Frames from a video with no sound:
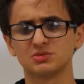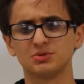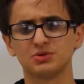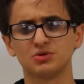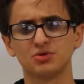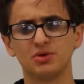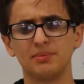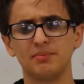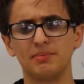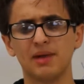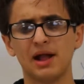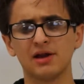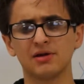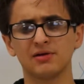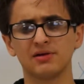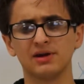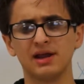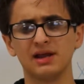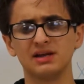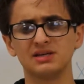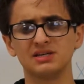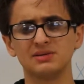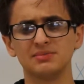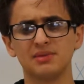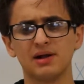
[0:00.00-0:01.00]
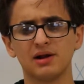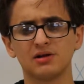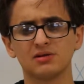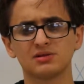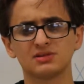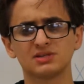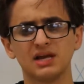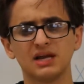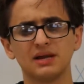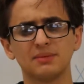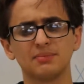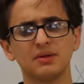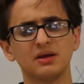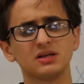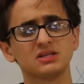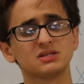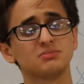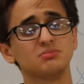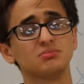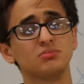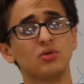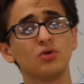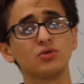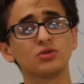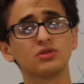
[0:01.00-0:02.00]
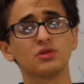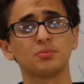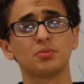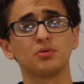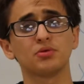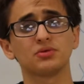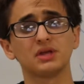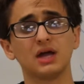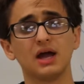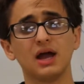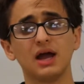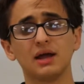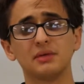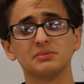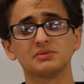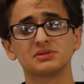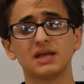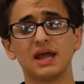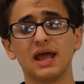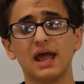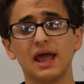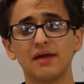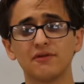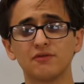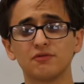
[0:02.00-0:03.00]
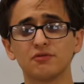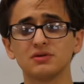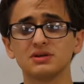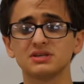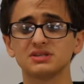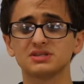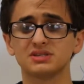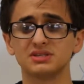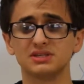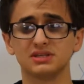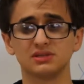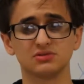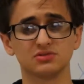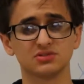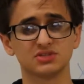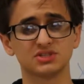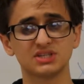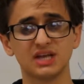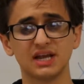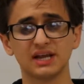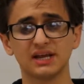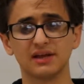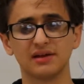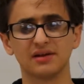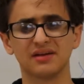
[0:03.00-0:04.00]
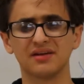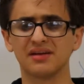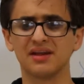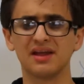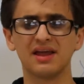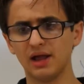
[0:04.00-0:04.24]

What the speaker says: between matter and antimatter take place multiple times every single second.